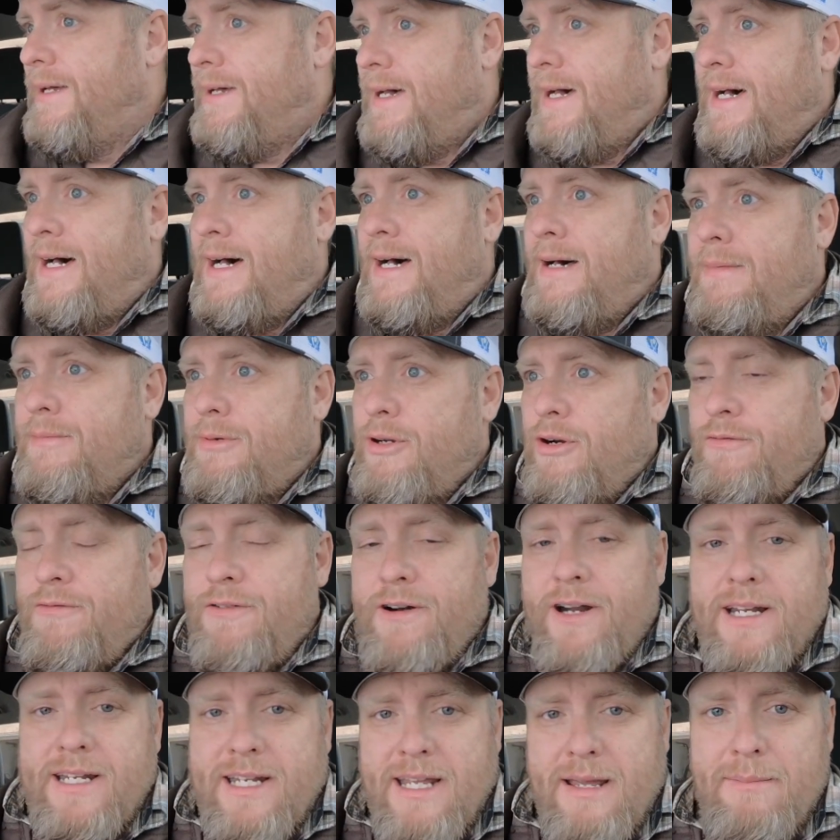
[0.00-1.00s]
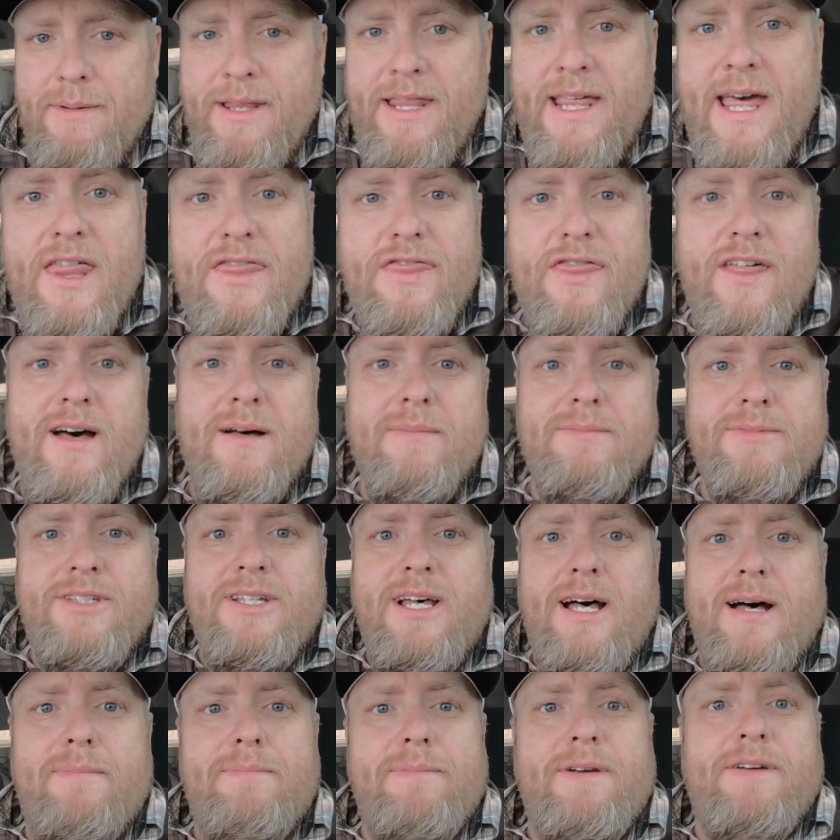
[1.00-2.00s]
Don't forget to give me that thumbs
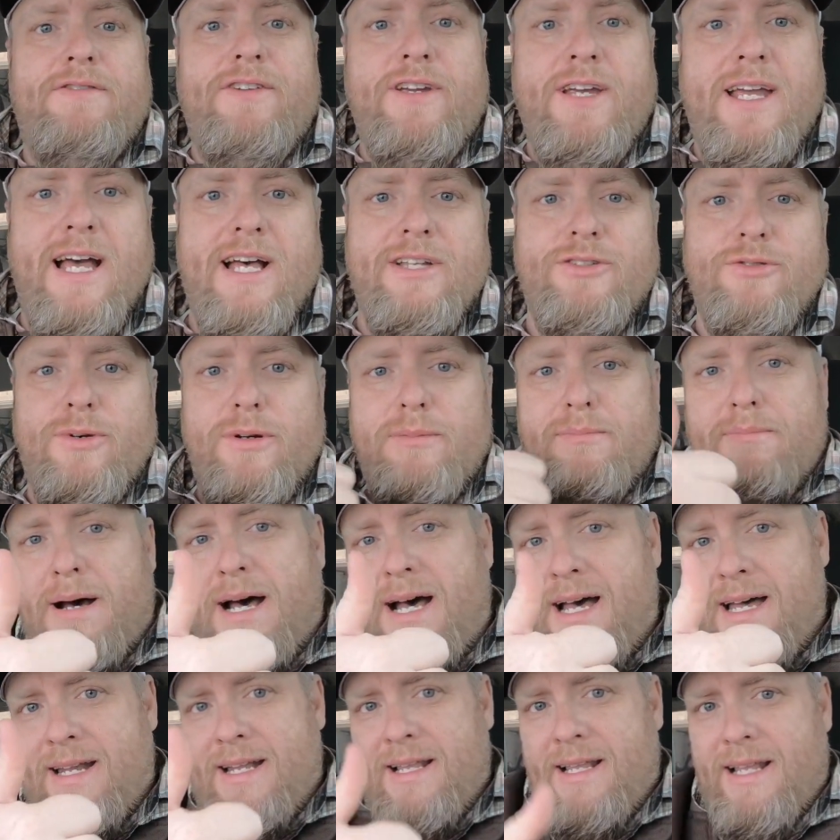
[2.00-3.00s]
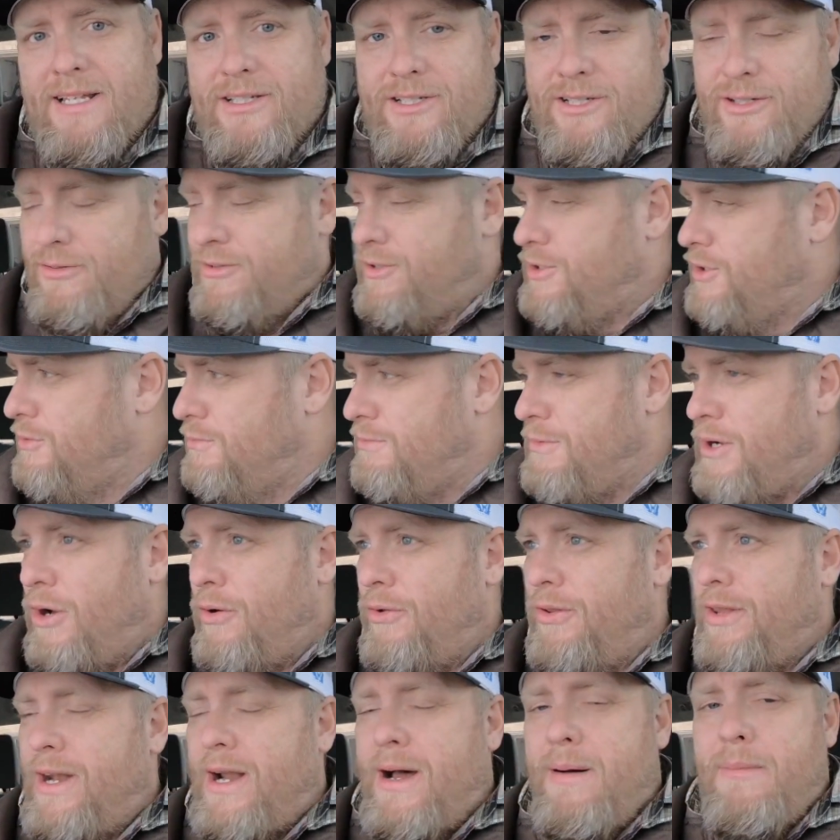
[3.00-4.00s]
up if you guys wouldn't mind. It lets YouTube know
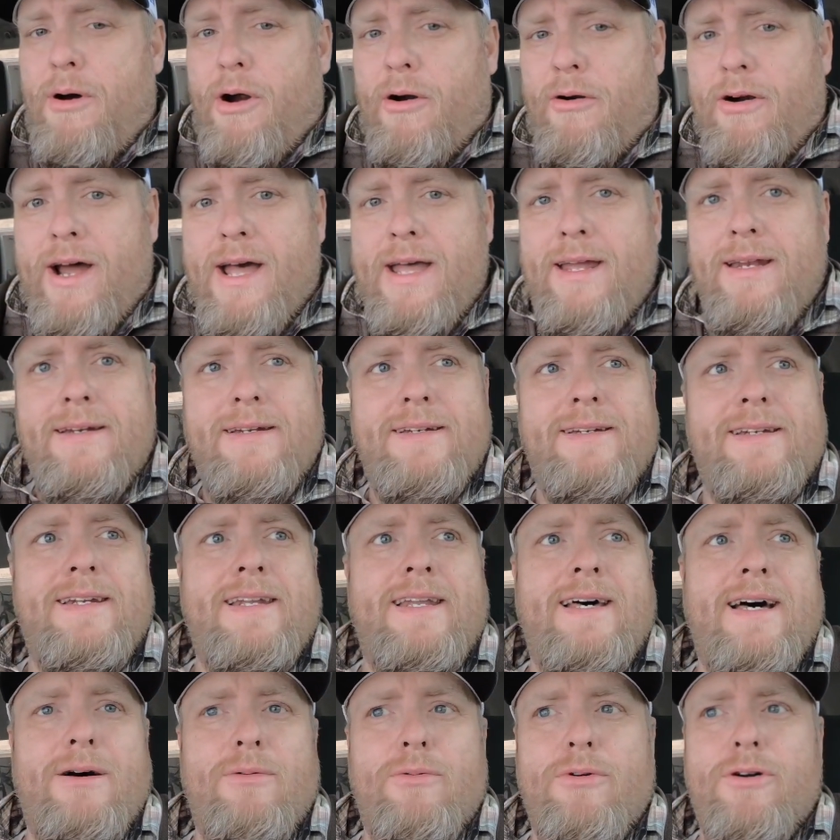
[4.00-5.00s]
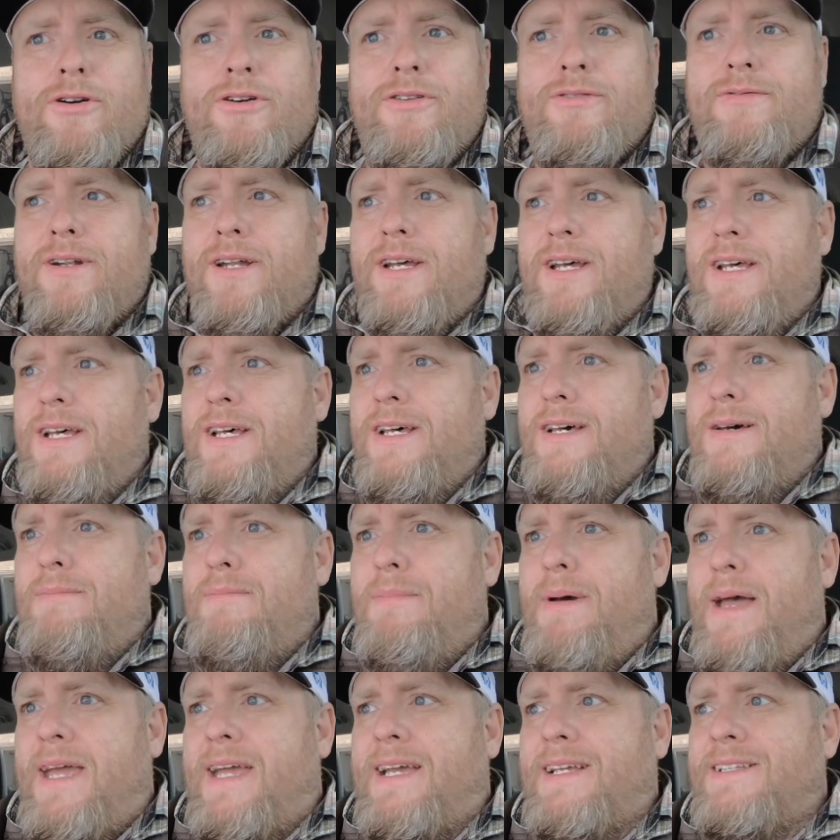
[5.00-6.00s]
that I'm all right, and we're
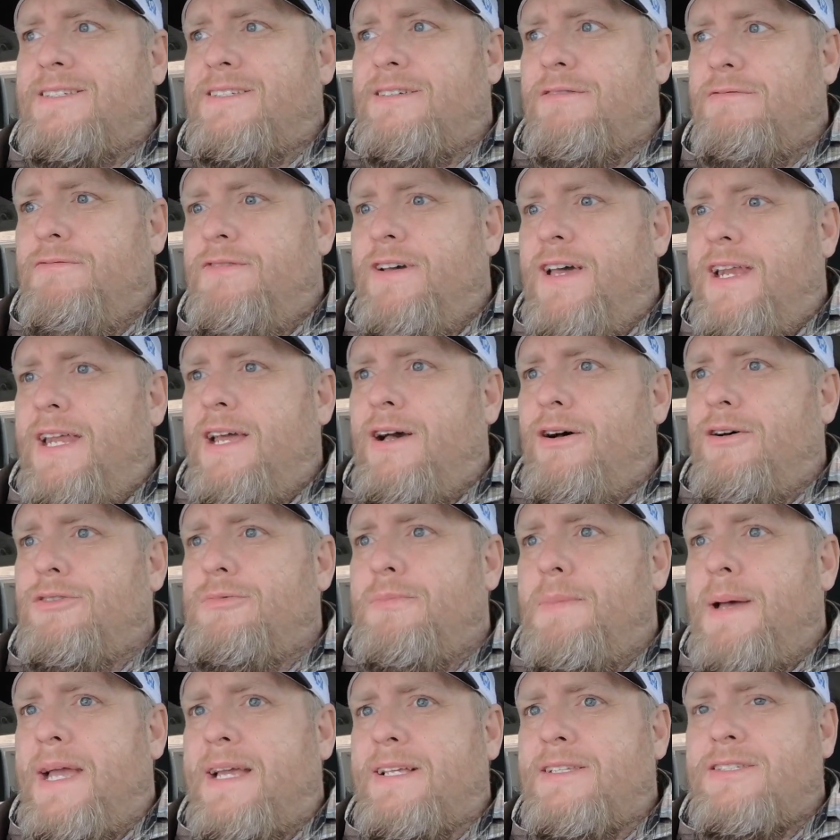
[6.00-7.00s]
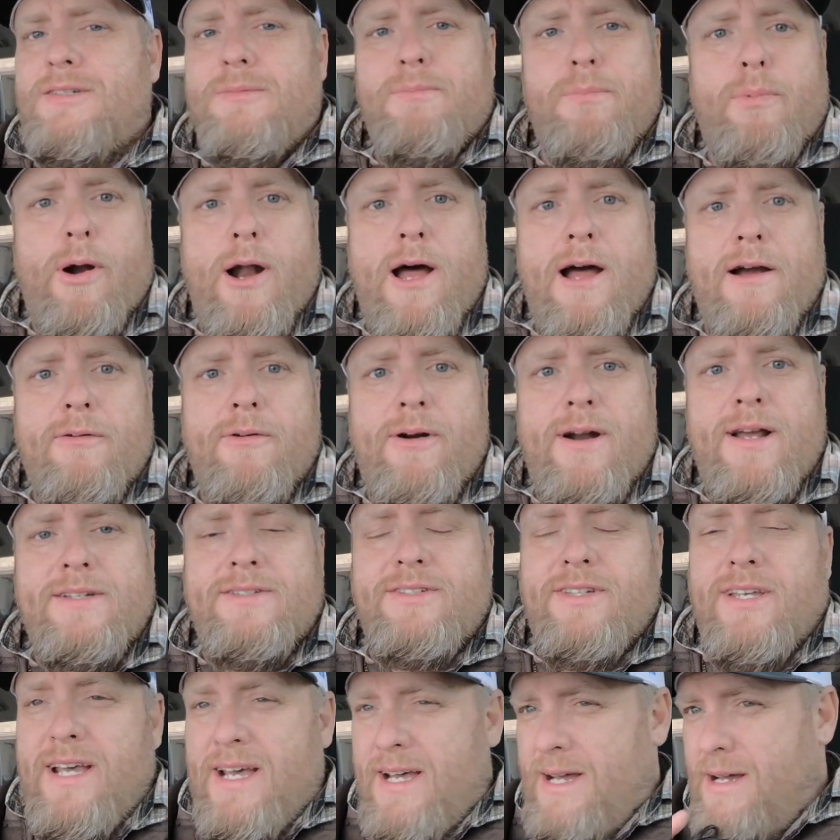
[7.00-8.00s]
making some videos, making some
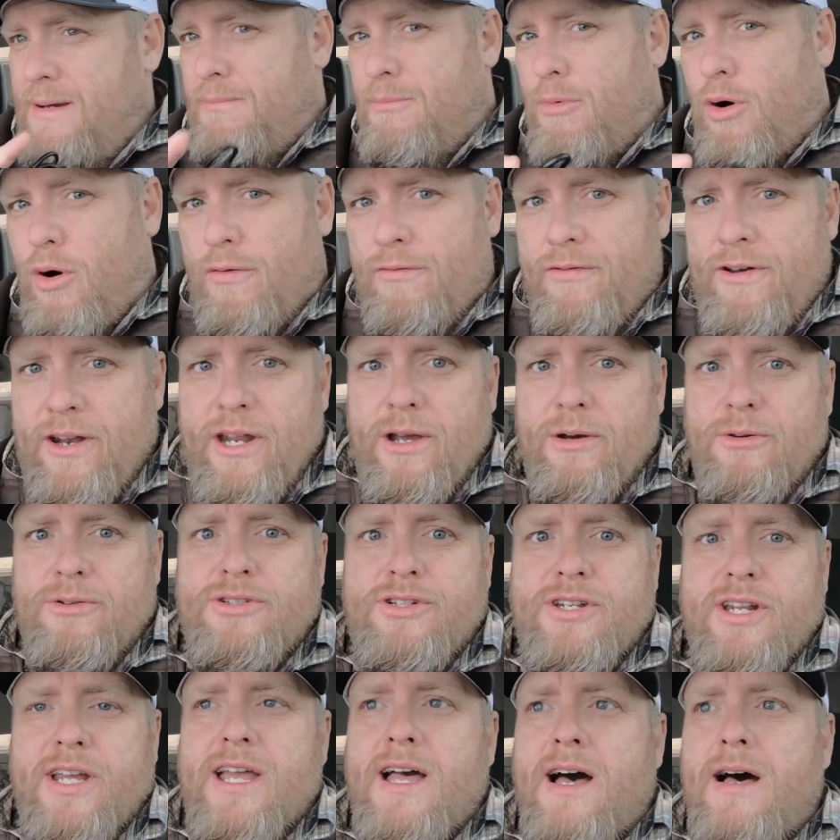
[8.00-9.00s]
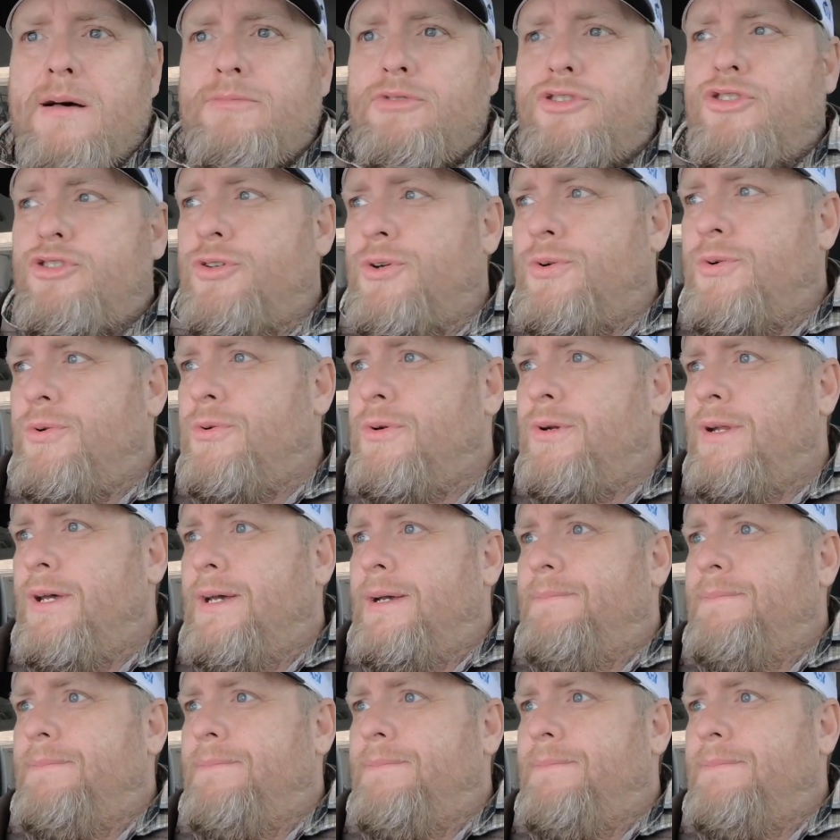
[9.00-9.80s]
progress. More videos to come soon.